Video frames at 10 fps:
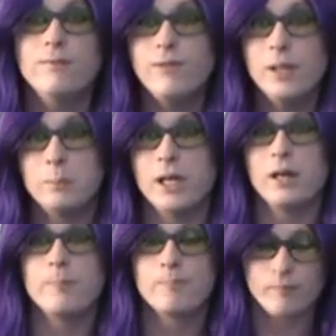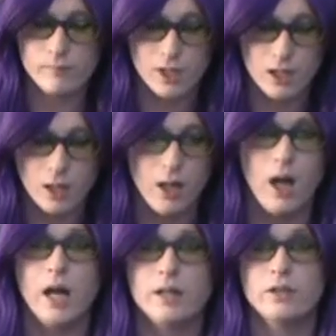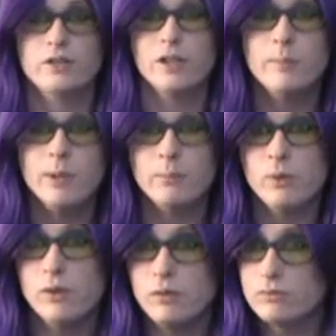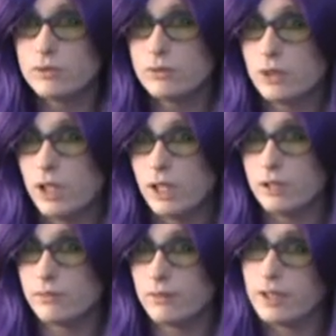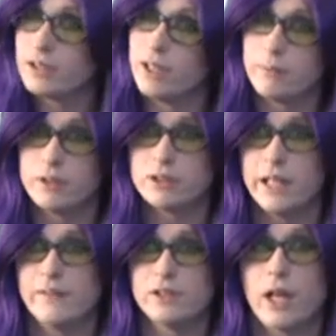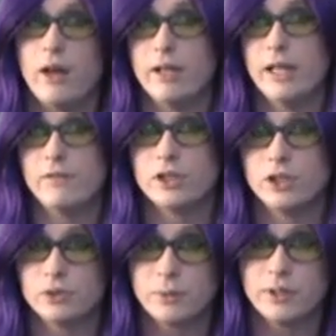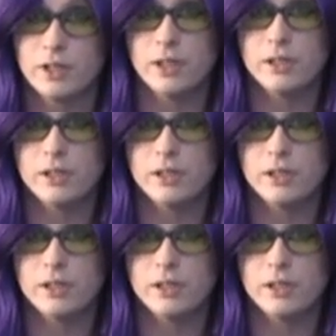female. I know some people do not accept this lifestyle and have issues with it,